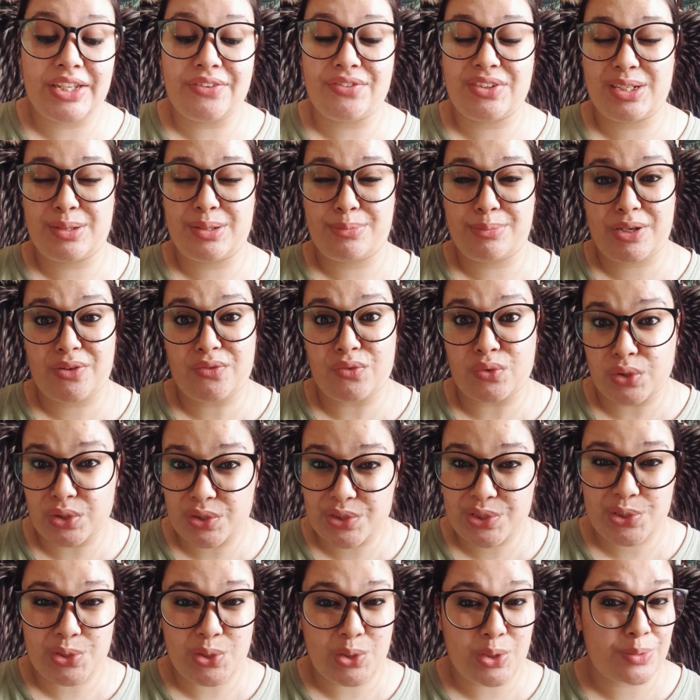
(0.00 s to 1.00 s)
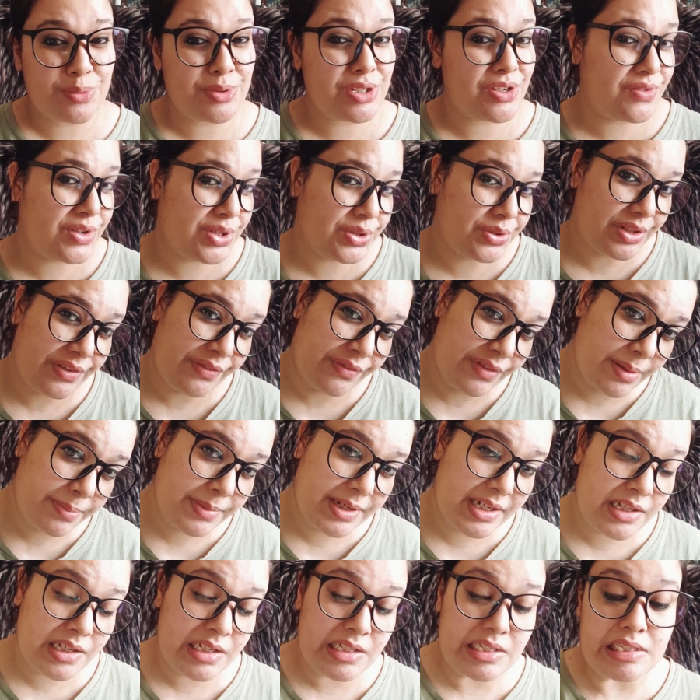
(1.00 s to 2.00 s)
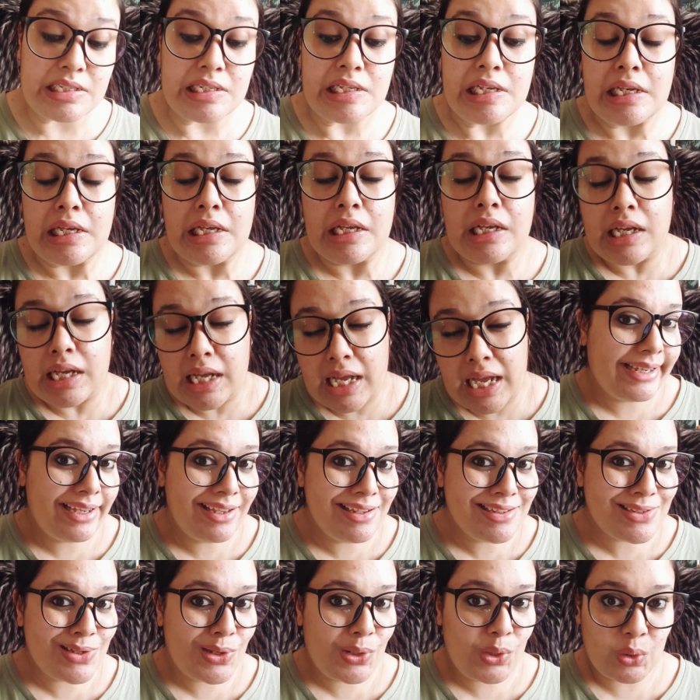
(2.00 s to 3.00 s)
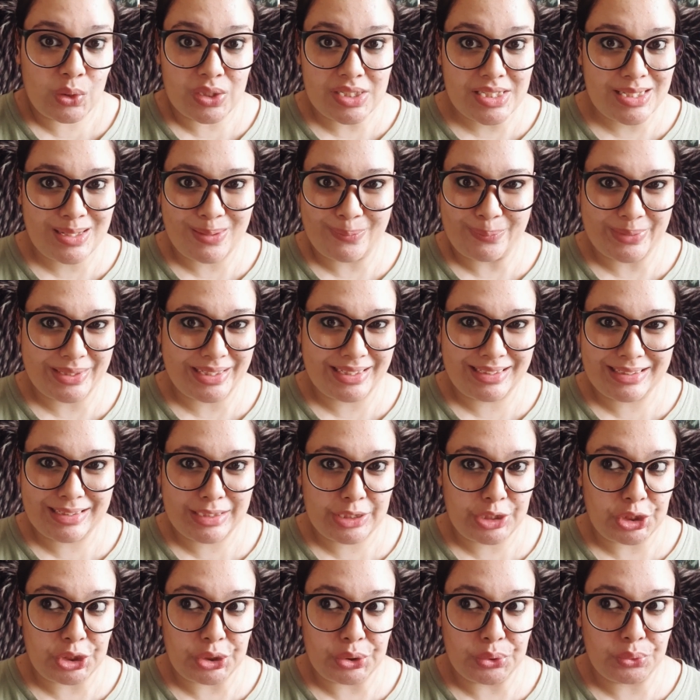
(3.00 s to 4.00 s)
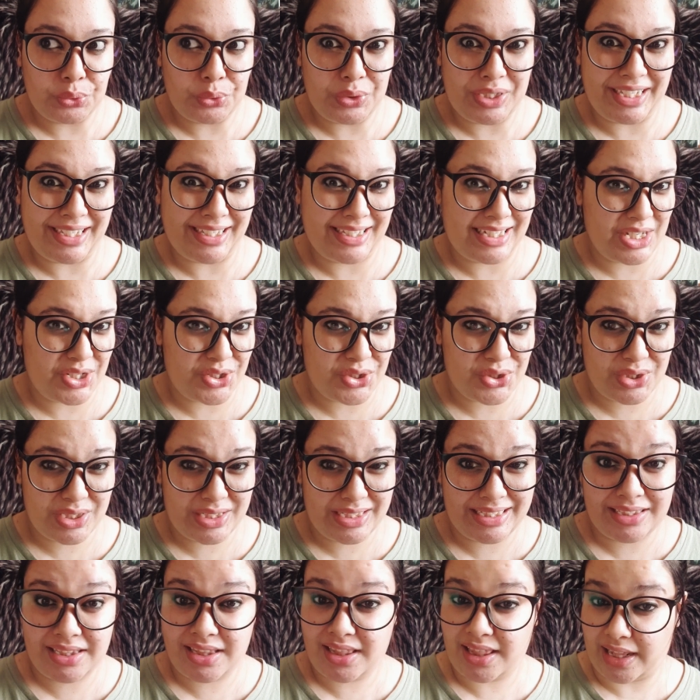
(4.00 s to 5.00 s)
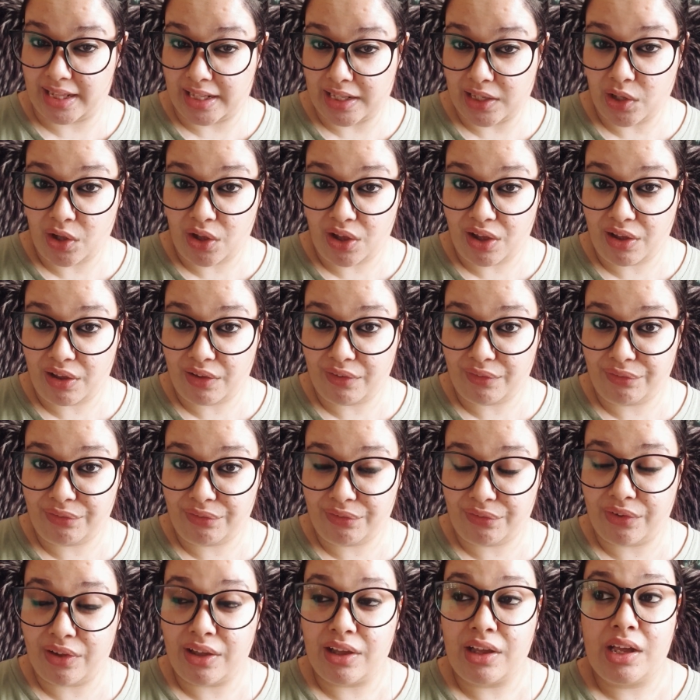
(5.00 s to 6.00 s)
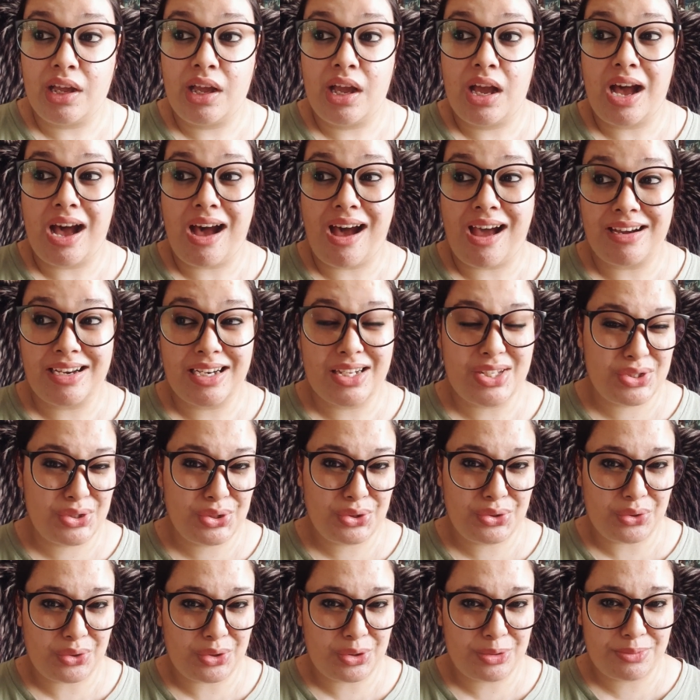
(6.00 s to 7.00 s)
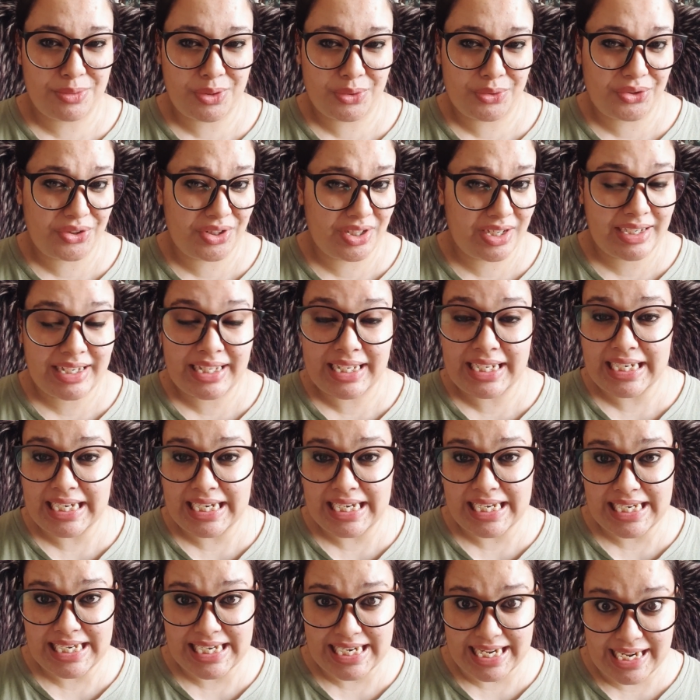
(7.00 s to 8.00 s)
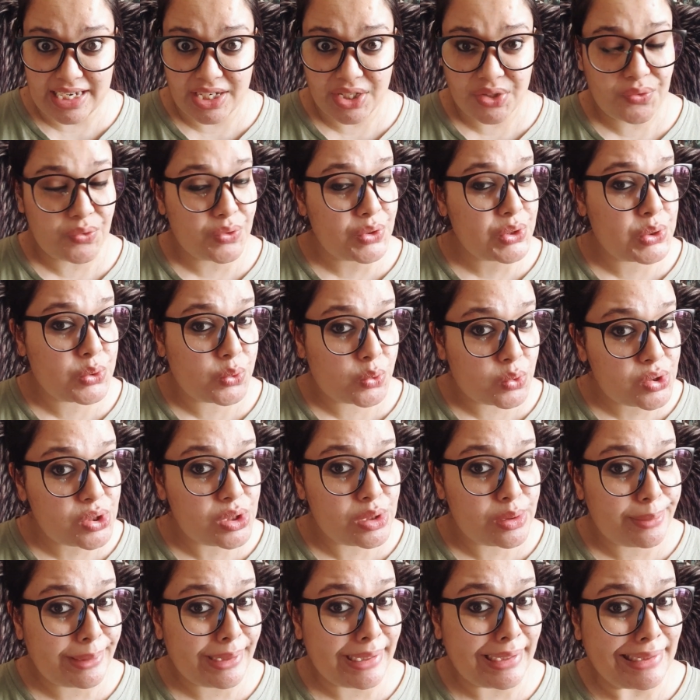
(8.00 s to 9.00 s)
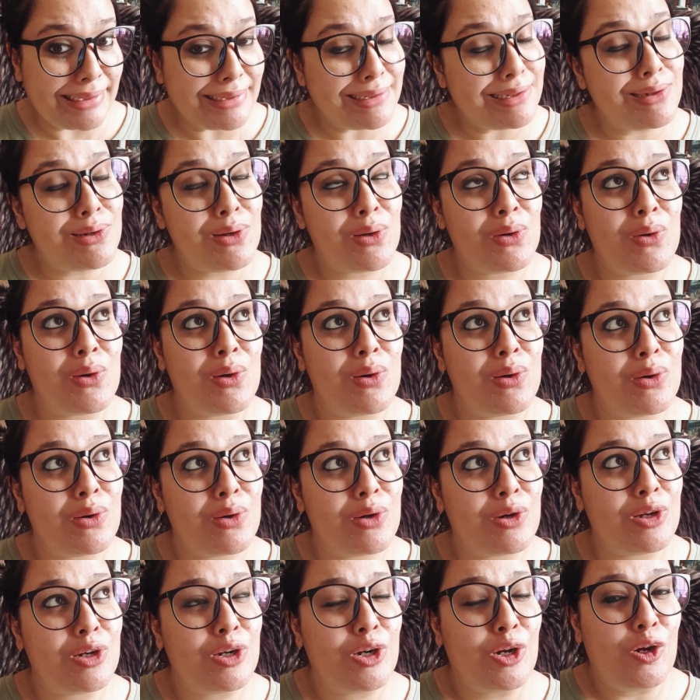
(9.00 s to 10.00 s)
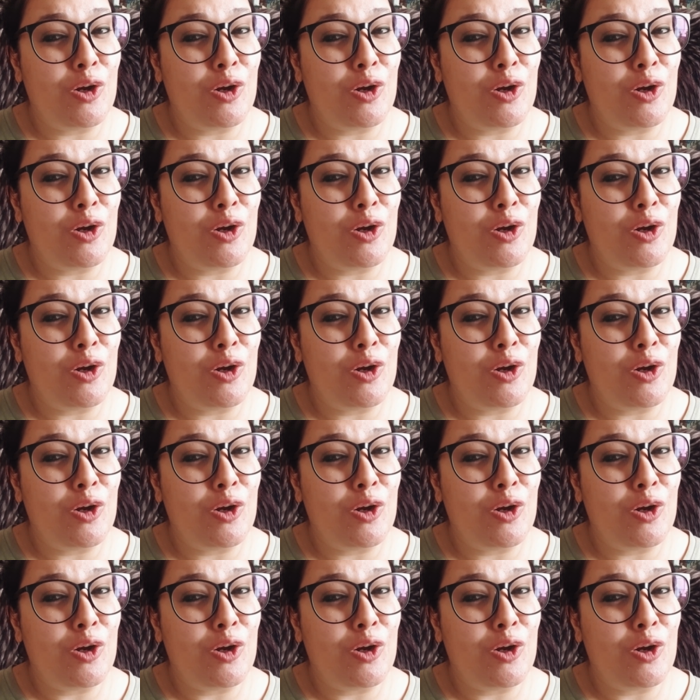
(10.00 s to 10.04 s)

even in my workshops, even during webinars. Ideas are not something that you intentionally think of, unless you're talking about creating content for social media or